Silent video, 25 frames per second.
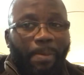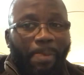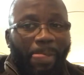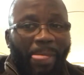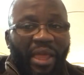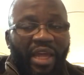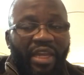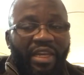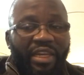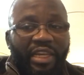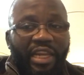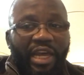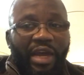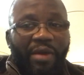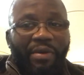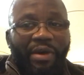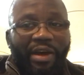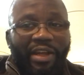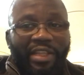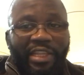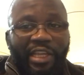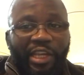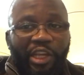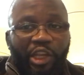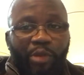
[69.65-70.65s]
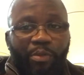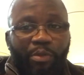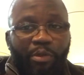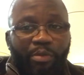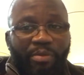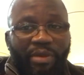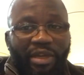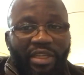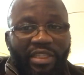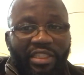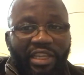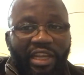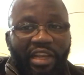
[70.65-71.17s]
And now I take it upon
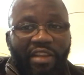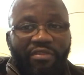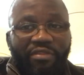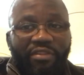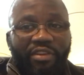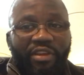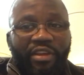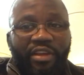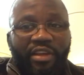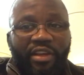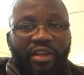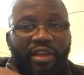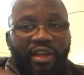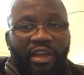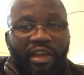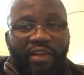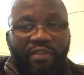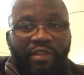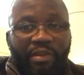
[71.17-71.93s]
myself, if